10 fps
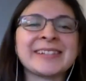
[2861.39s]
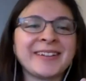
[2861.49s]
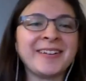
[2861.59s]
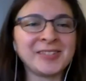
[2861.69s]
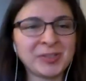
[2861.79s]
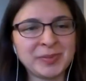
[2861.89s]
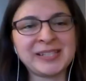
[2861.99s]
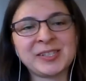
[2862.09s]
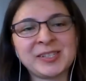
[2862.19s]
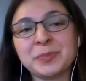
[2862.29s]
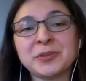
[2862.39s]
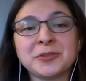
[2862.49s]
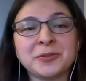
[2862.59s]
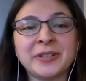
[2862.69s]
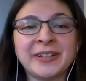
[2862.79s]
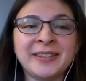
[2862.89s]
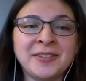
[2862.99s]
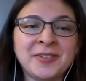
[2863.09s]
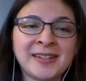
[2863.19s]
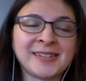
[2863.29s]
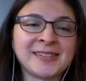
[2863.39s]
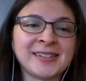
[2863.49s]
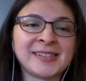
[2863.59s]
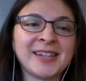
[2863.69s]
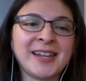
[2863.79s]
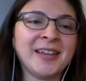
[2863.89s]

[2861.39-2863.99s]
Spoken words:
it also applies to people who are in the United States